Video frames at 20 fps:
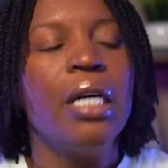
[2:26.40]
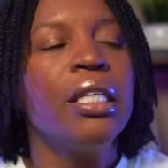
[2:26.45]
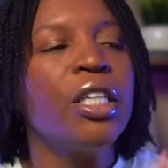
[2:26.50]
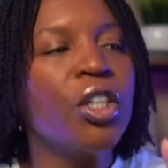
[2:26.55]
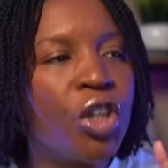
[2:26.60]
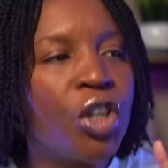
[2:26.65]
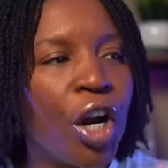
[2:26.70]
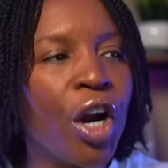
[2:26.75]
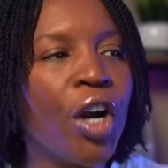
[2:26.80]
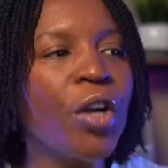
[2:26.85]
The
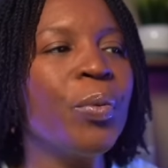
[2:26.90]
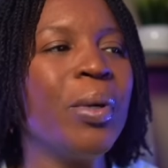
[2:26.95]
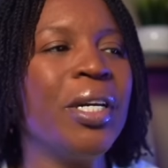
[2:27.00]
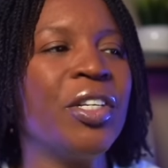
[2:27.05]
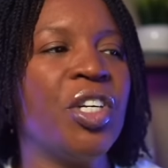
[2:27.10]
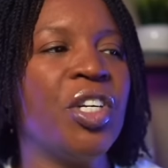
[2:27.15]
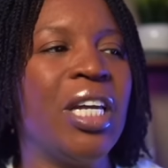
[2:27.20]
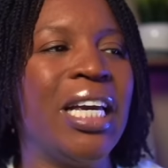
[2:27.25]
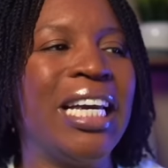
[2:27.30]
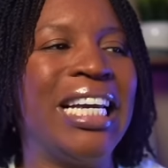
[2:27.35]
third
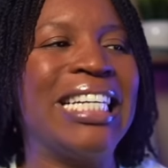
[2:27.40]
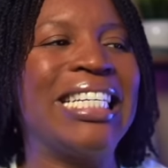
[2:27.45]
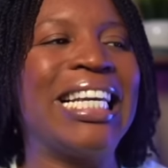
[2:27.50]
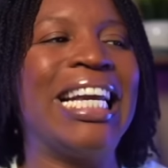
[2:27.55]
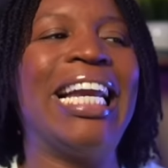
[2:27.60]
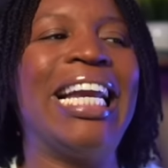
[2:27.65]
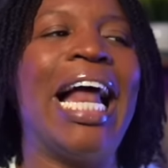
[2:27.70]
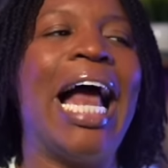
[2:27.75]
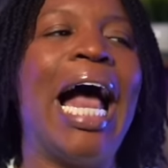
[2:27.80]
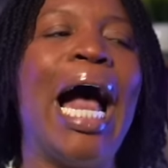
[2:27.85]
reason is
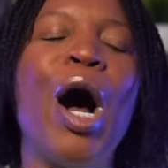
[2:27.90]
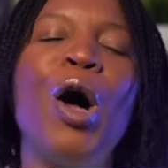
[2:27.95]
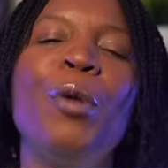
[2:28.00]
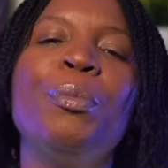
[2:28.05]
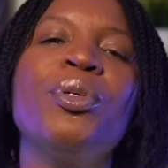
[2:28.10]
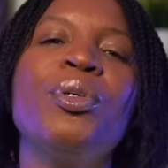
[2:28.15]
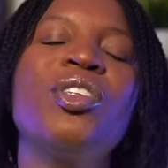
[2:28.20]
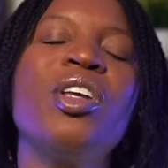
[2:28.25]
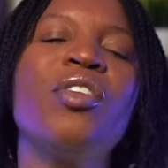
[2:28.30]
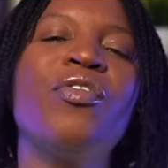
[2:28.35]
it
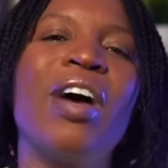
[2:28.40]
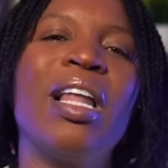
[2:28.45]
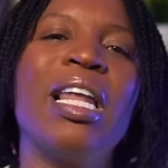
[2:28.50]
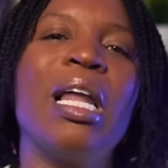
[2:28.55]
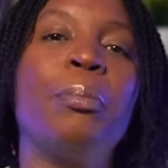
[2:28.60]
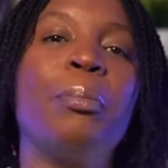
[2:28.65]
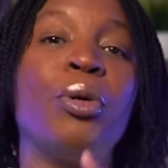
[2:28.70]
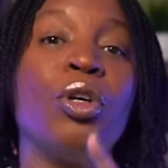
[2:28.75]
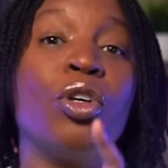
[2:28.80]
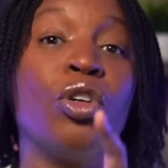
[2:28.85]
helps
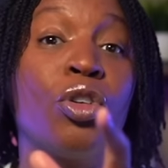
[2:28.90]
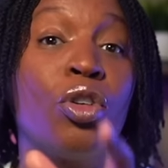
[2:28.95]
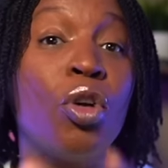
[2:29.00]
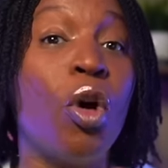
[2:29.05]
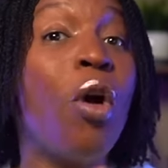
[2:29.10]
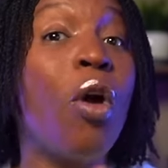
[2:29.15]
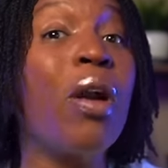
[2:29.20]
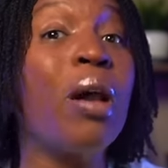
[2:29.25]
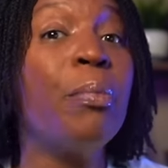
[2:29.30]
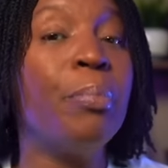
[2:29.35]
develop
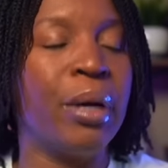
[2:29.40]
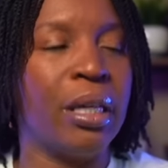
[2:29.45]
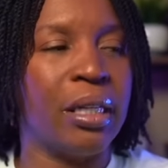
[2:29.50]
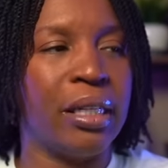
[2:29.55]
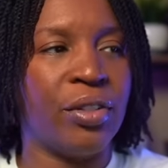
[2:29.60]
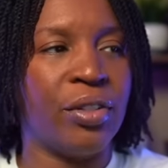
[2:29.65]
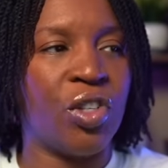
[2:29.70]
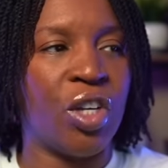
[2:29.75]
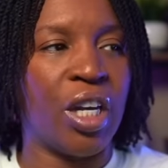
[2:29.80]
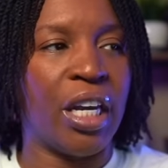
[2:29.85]
your
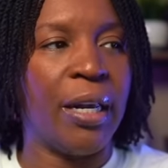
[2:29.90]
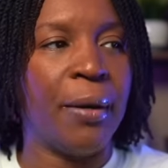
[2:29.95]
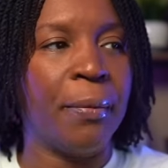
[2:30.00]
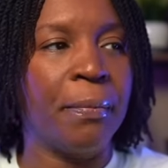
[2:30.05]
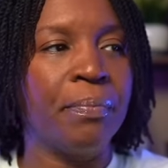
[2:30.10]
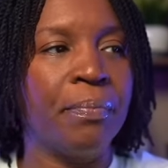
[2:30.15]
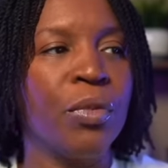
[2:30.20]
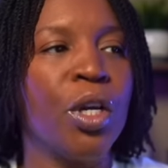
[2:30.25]
ability